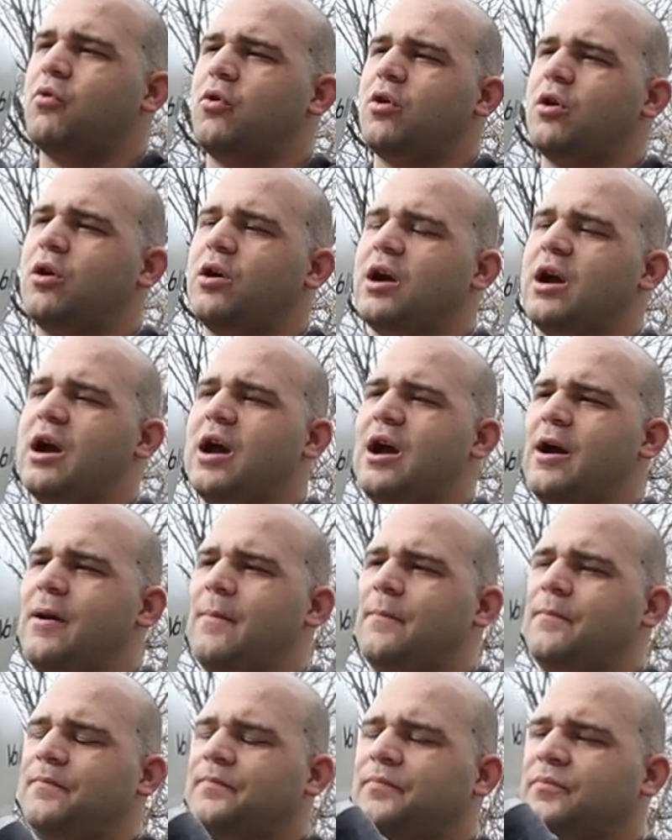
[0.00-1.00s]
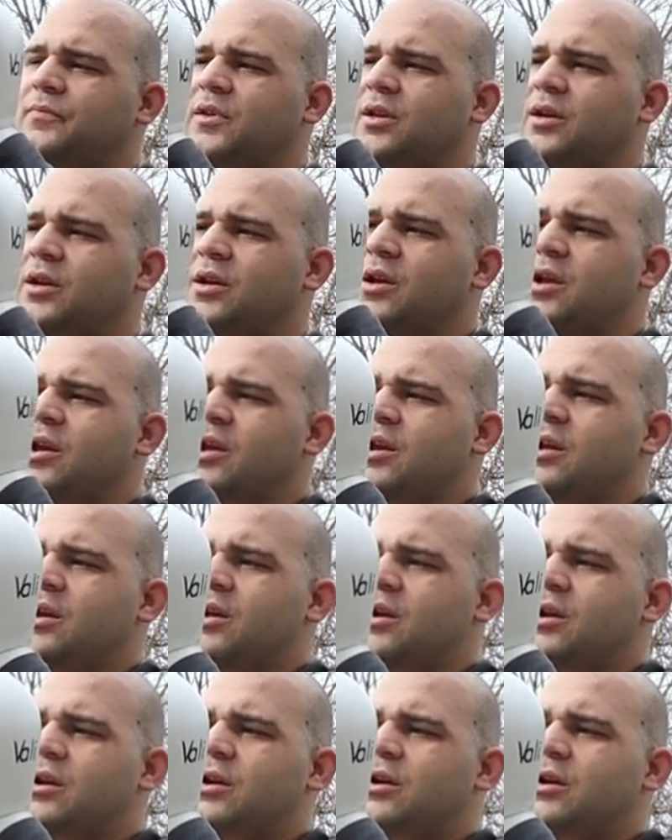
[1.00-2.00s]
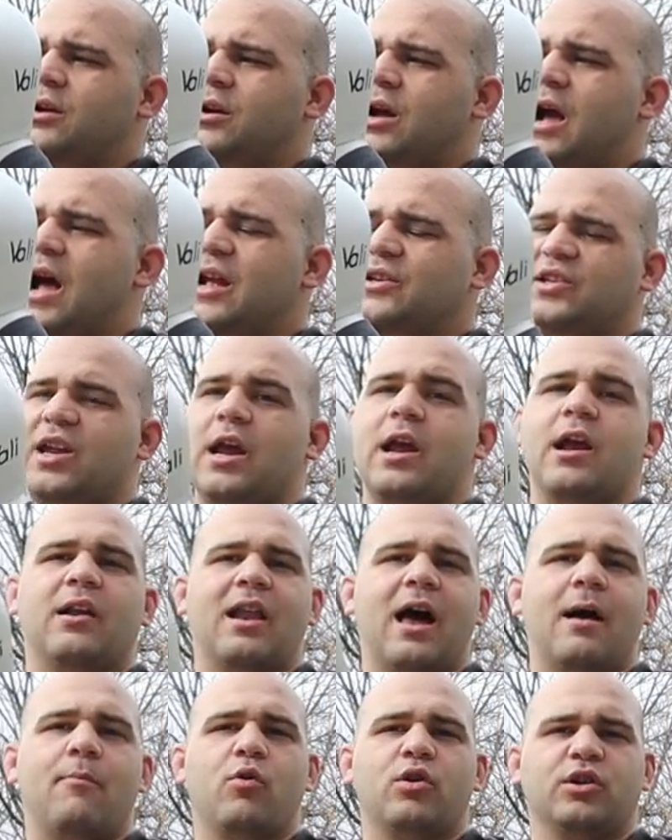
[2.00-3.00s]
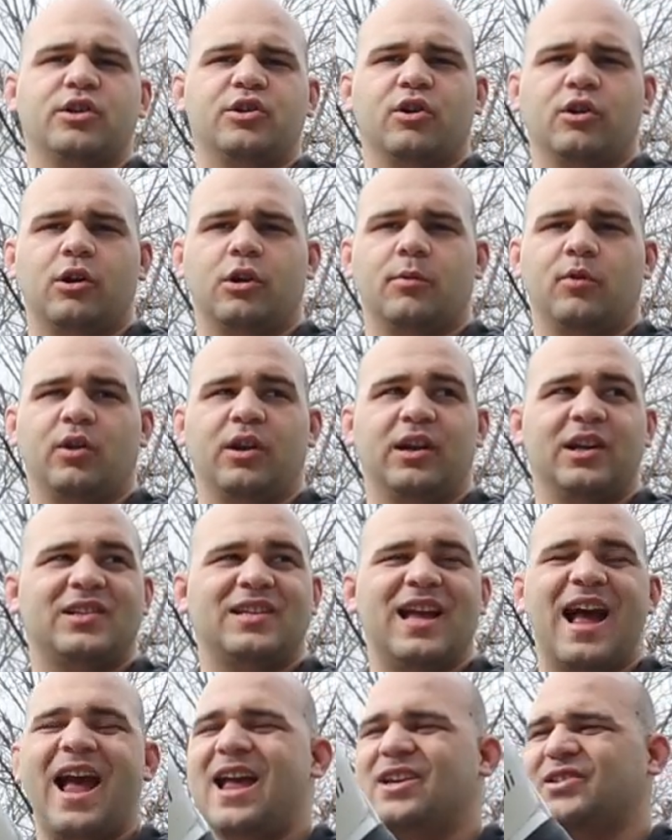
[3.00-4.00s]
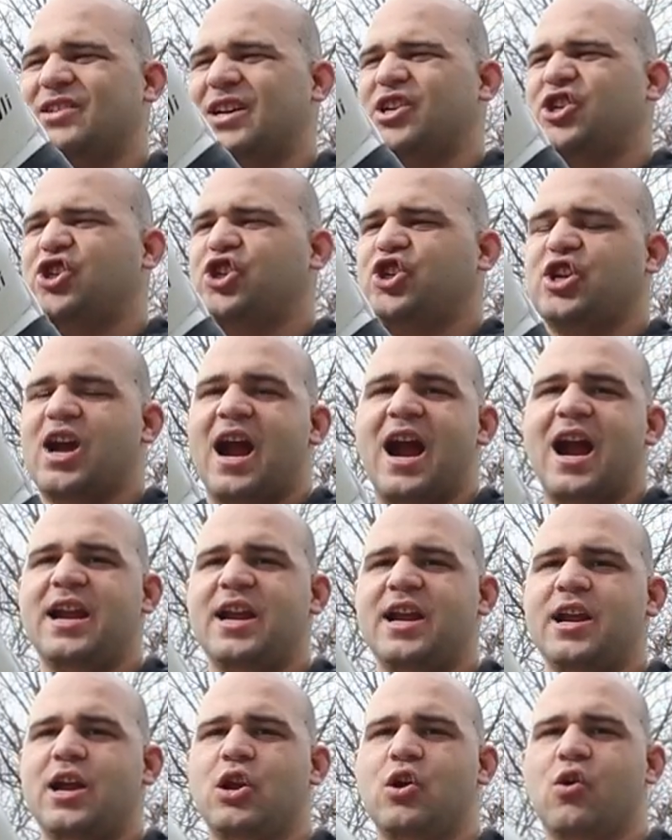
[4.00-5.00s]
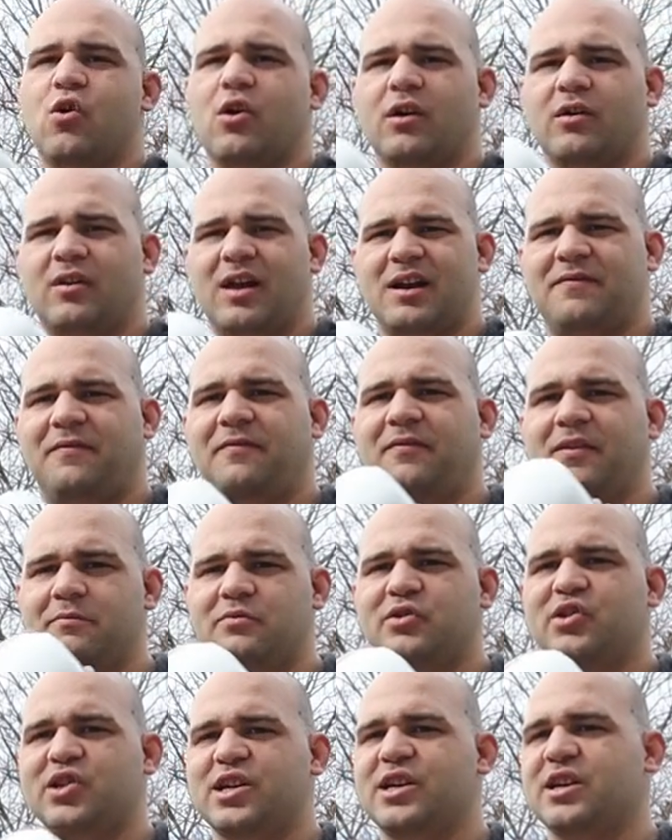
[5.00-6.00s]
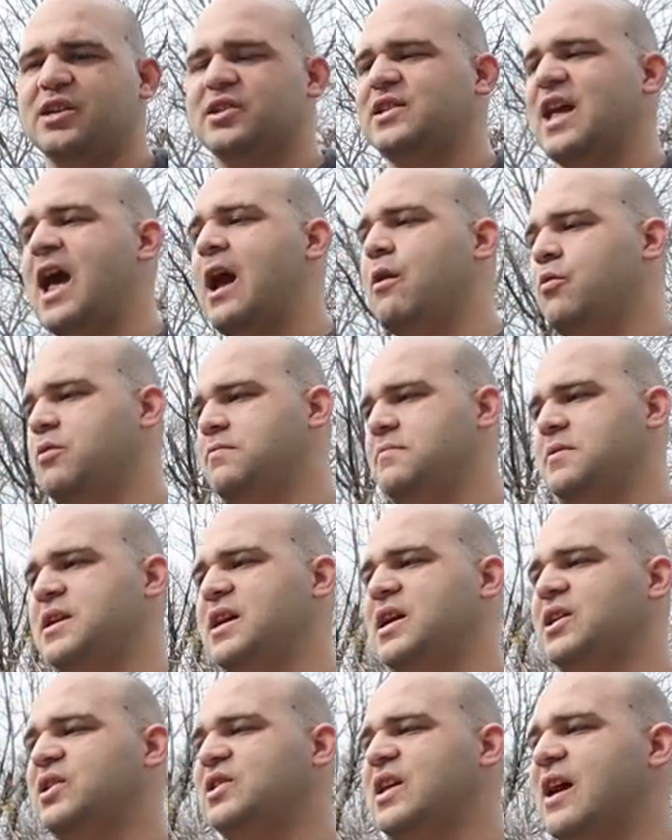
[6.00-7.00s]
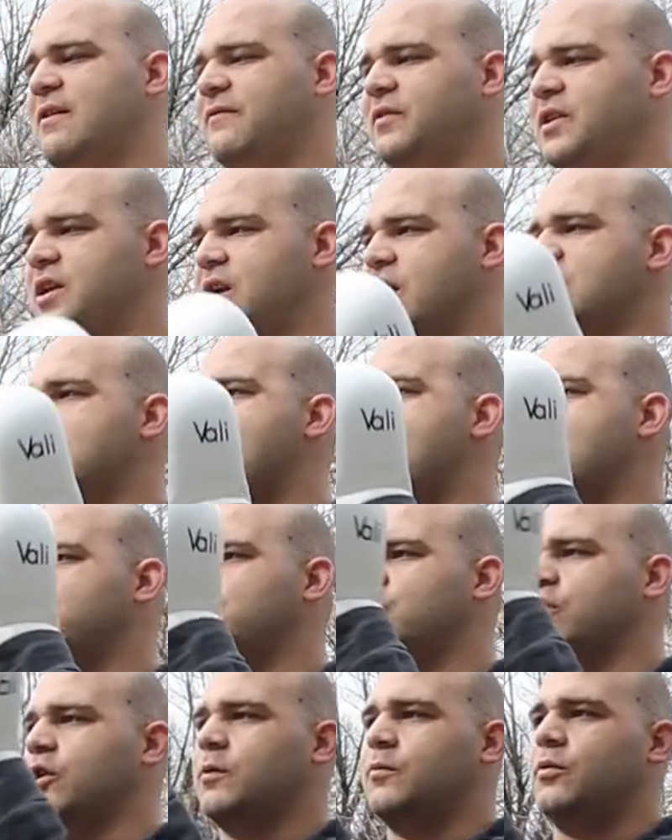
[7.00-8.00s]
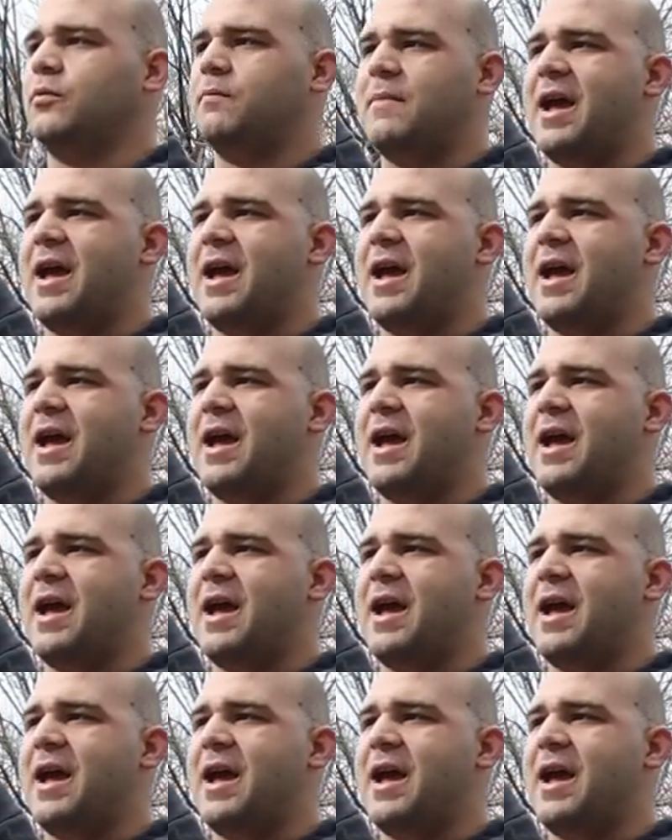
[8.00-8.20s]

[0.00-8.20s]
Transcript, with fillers: more, um, I'd say a lot more durable and it's not as like shiny or like flimsy as that would be. It's definitely a nice durable